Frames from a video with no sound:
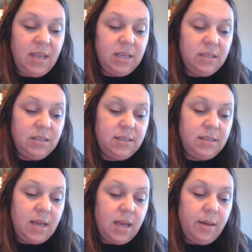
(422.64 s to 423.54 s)

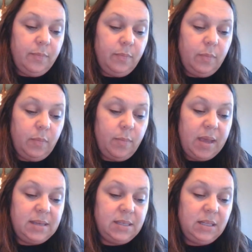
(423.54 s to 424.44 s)
is
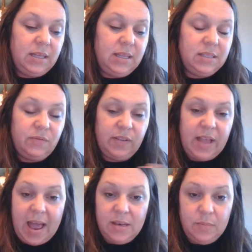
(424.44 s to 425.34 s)
basically this
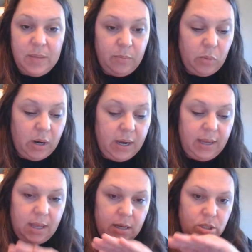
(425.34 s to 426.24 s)
flattened
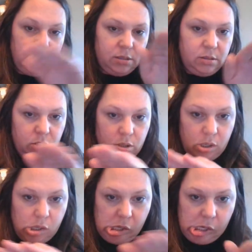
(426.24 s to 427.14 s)
membrane, kind of just
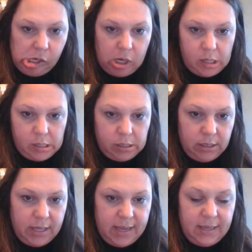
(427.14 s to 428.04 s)

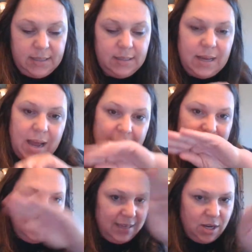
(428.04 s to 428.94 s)
like
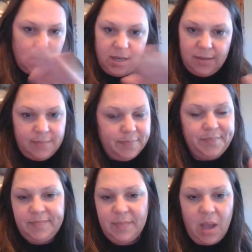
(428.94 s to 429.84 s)
icing on a
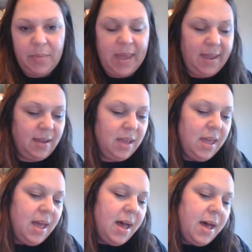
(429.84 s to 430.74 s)
cupcake.
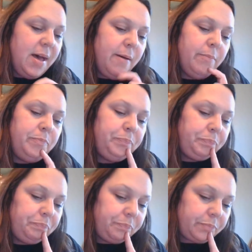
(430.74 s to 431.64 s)

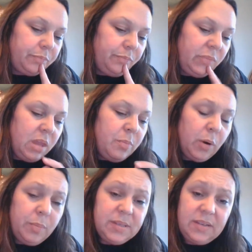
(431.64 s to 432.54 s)
The
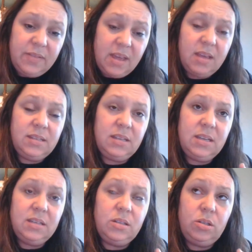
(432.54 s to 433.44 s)
purpose of this
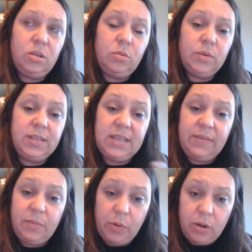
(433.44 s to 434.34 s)
is to
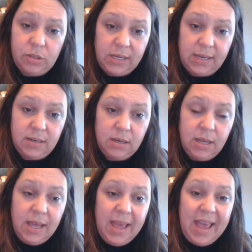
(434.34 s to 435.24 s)
receive the protein
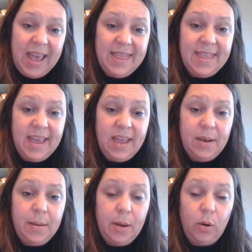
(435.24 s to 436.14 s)
and
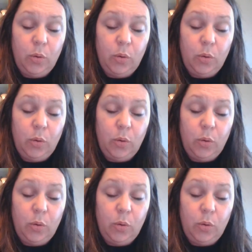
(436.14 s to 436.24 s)
then